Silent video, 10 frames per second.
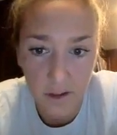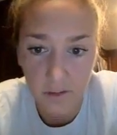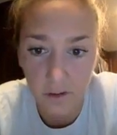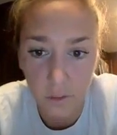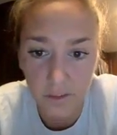It's
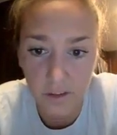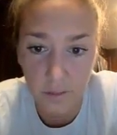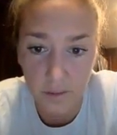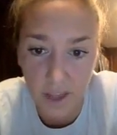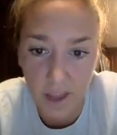always going to
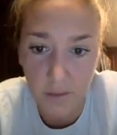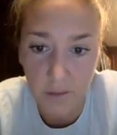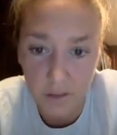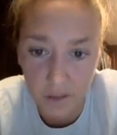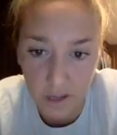be A
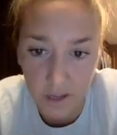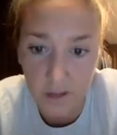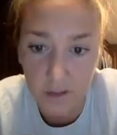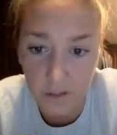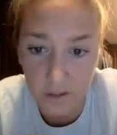with T,
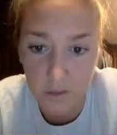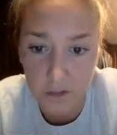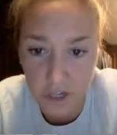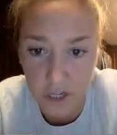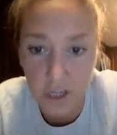C with
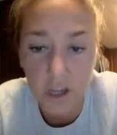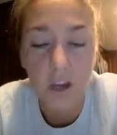G.